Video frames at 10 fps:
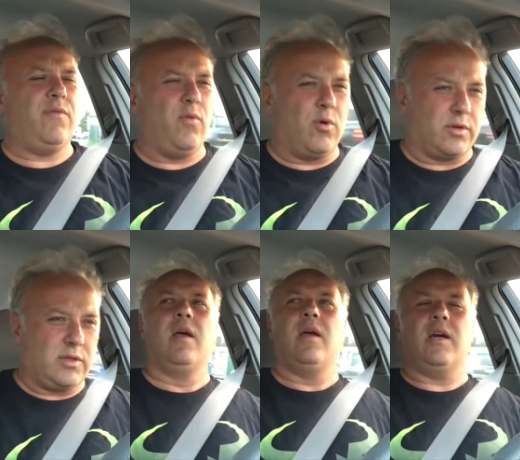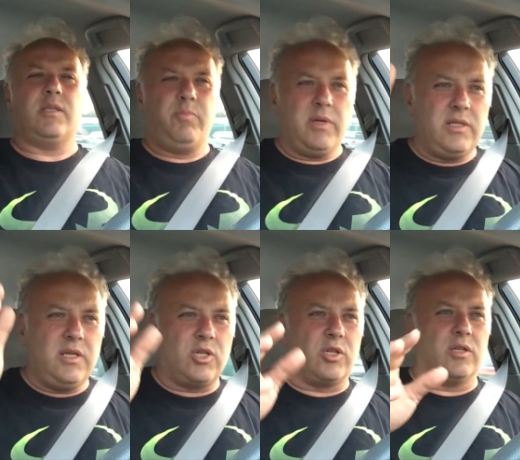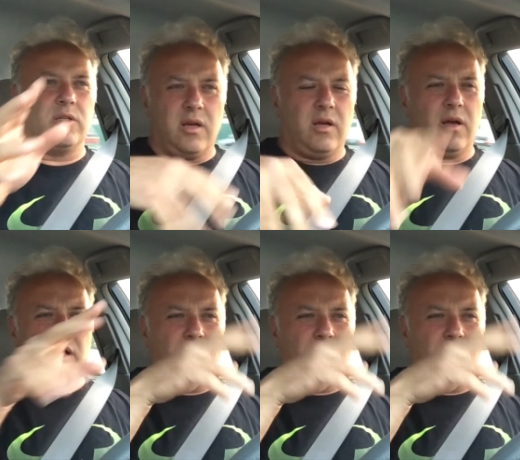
or 40. Expedition uh,